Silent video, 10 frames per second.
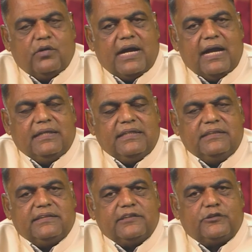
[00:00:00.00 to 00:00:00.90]

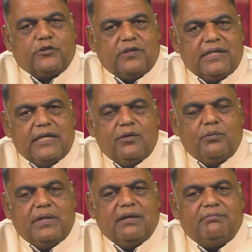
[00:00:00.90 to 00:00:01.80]
Guyanese, as today
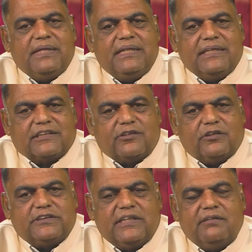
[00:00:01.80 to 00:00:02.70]
we have been
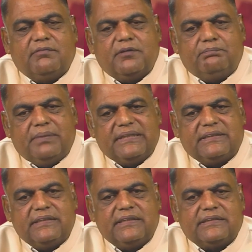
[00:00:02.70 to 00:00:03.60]
discussing about
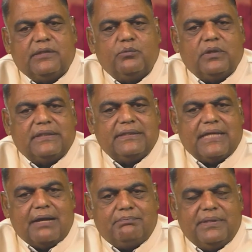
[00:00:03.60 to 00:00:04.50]
business and what is
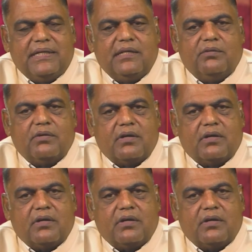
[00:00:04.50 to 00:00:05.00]
happening in our